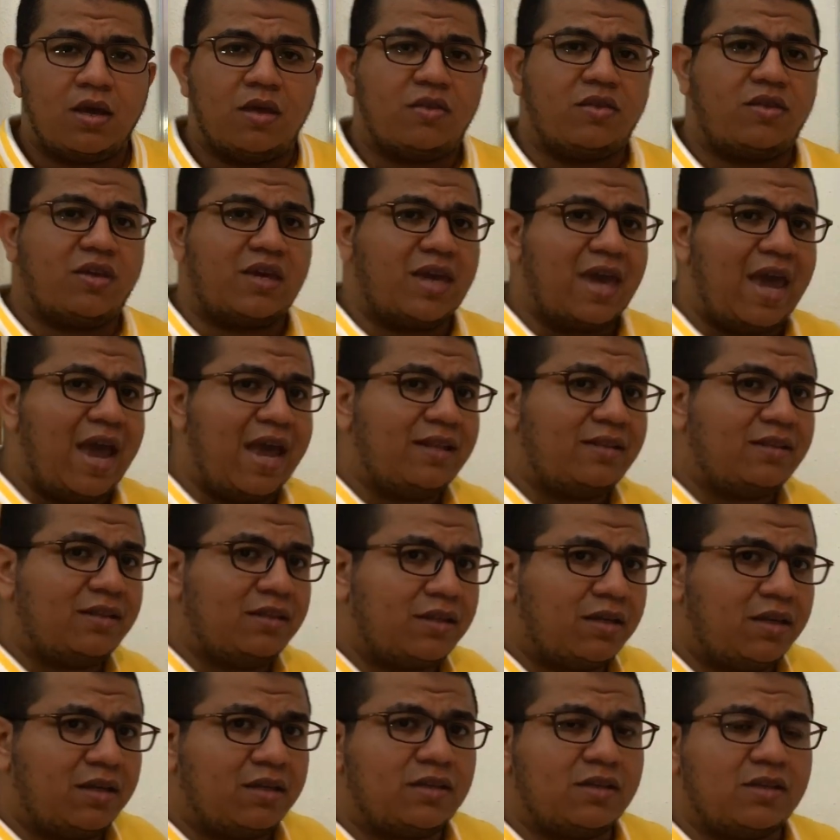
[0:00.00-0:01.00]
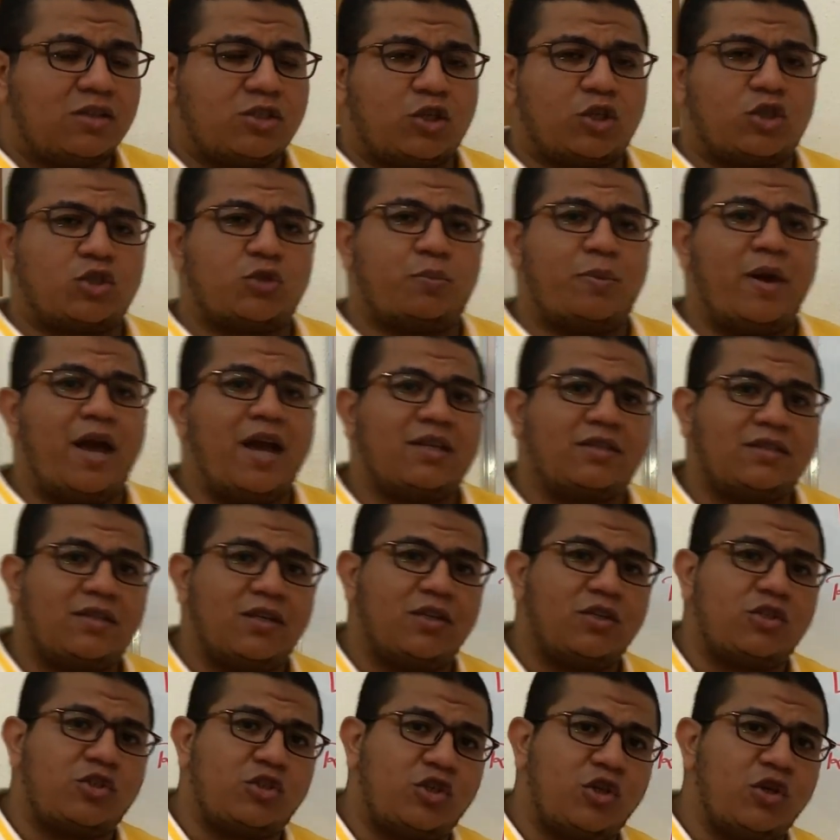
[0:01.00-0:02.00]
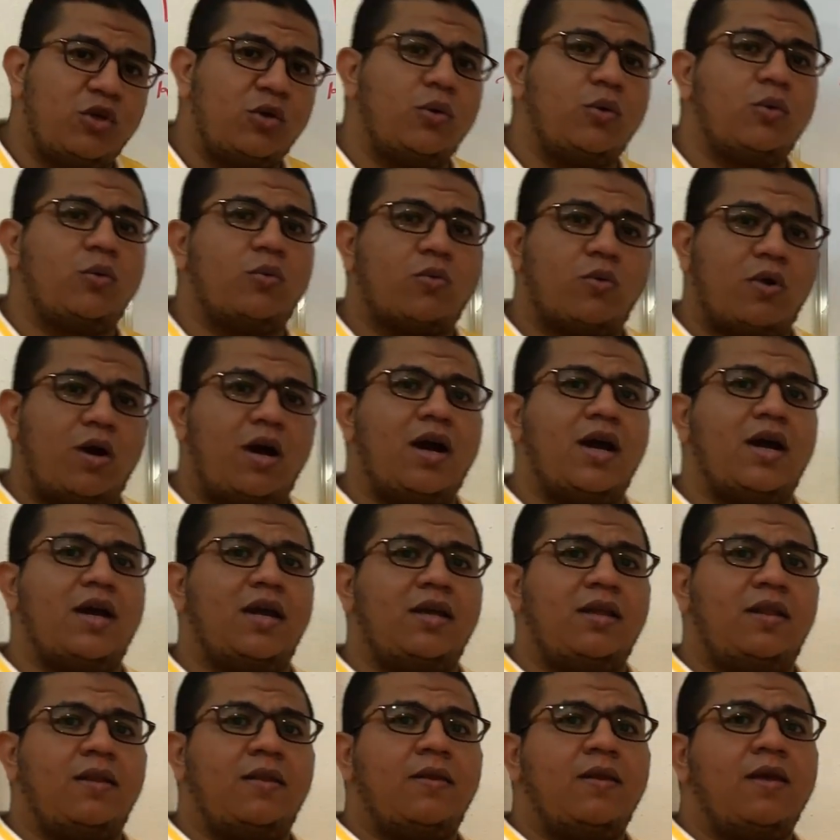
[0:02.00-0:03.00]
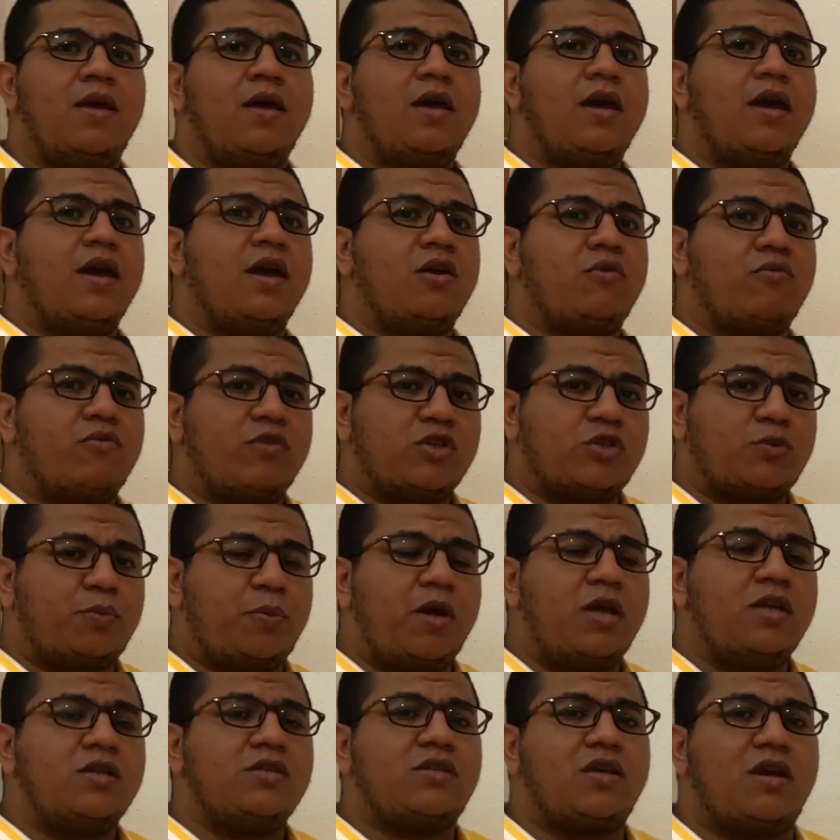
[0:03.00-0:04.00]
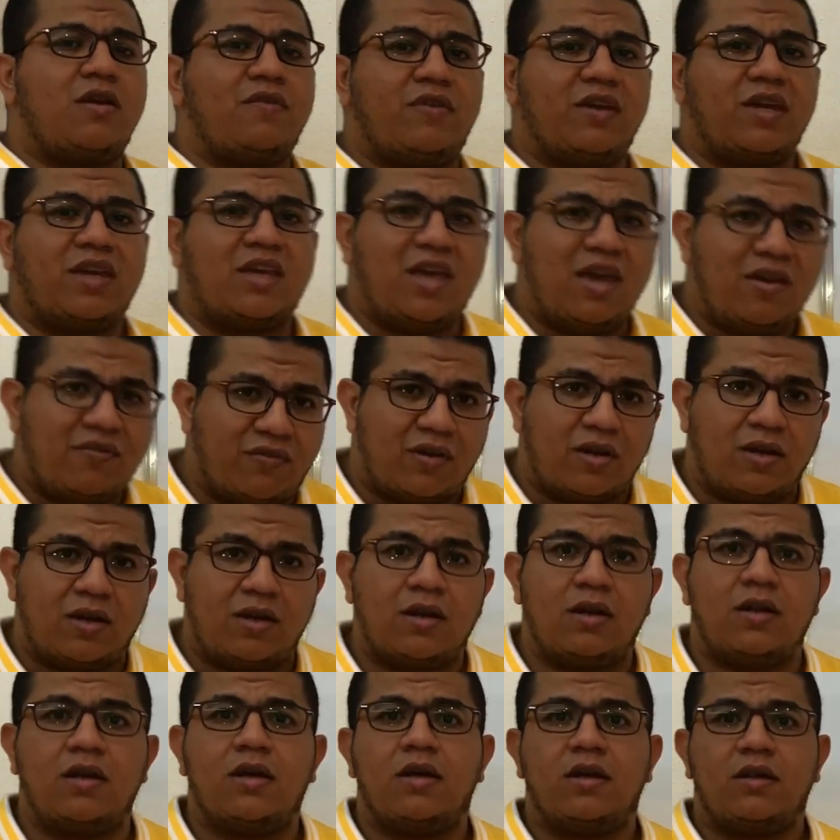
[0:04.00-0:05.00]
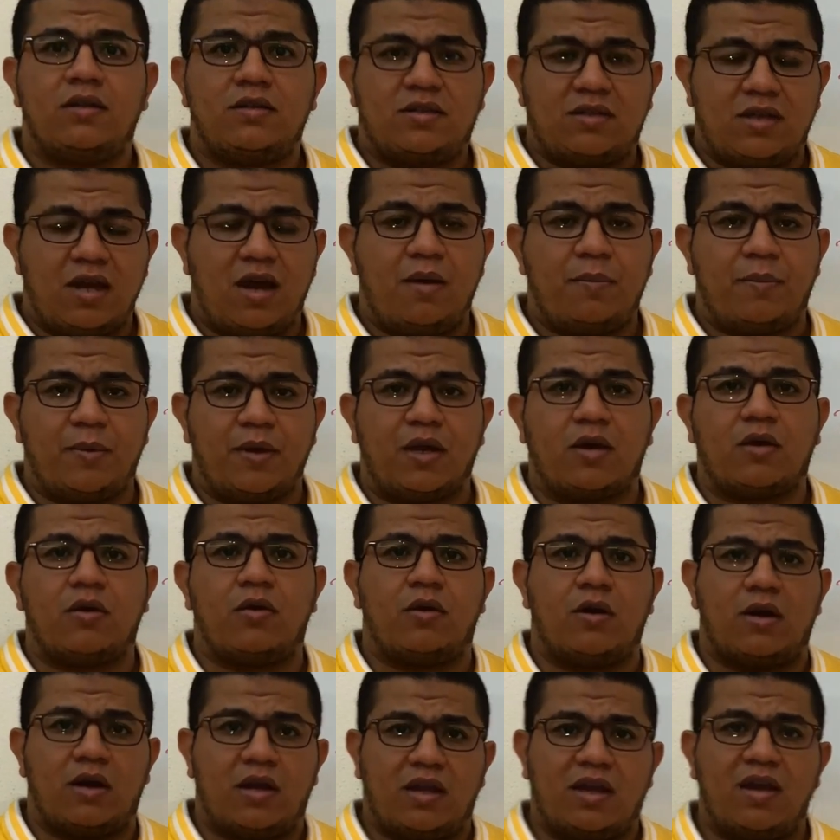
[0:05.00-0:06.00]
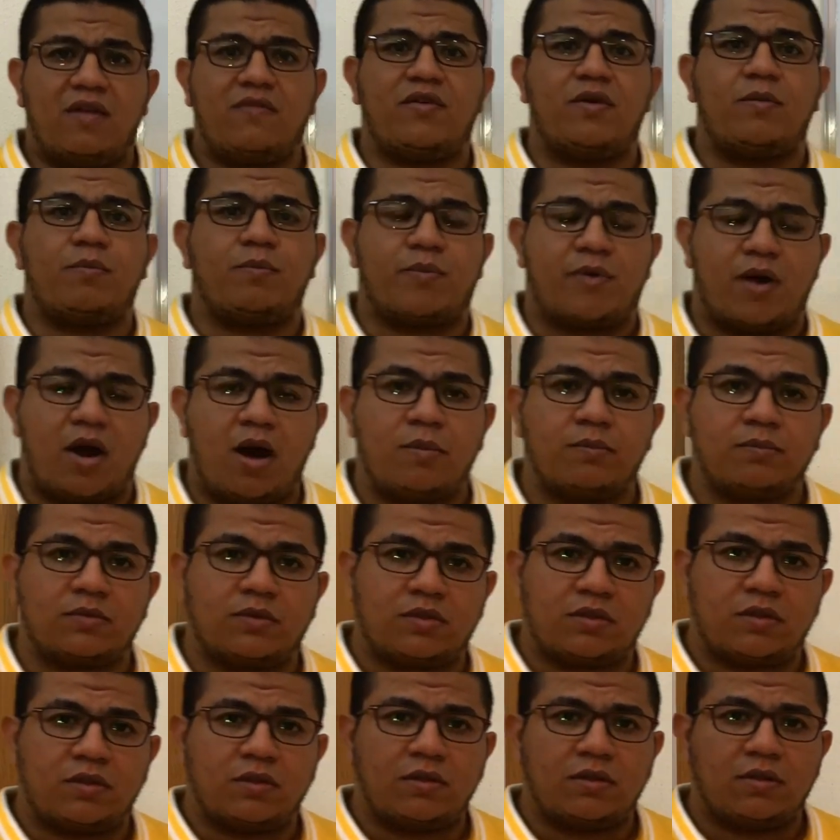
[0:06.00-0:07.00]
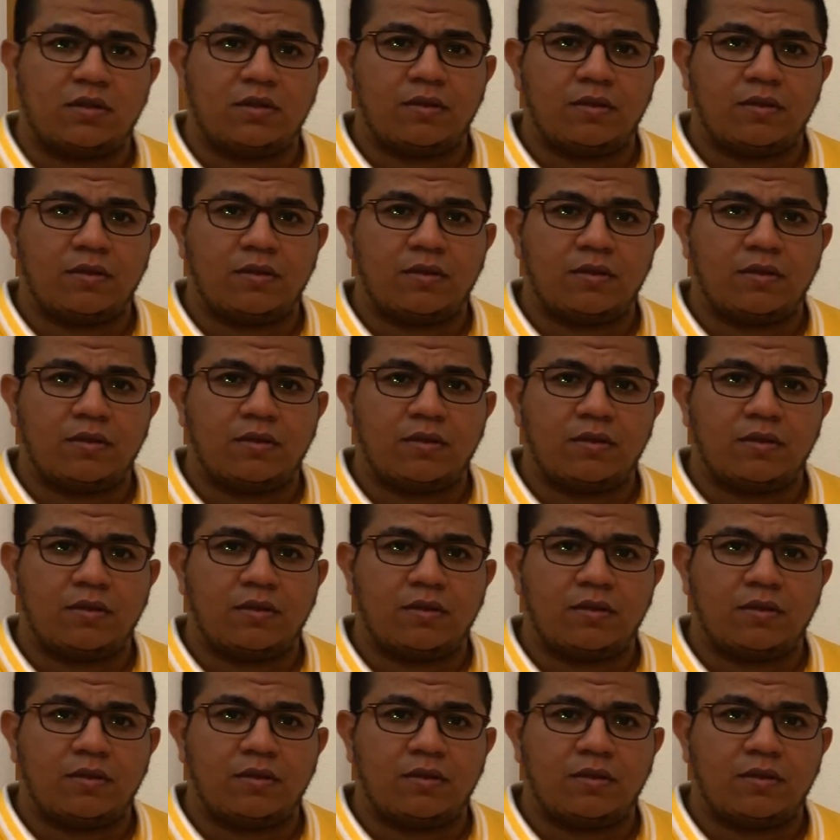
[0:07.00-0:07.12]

The candidate is expected to write in response of a given topic or a given prompt.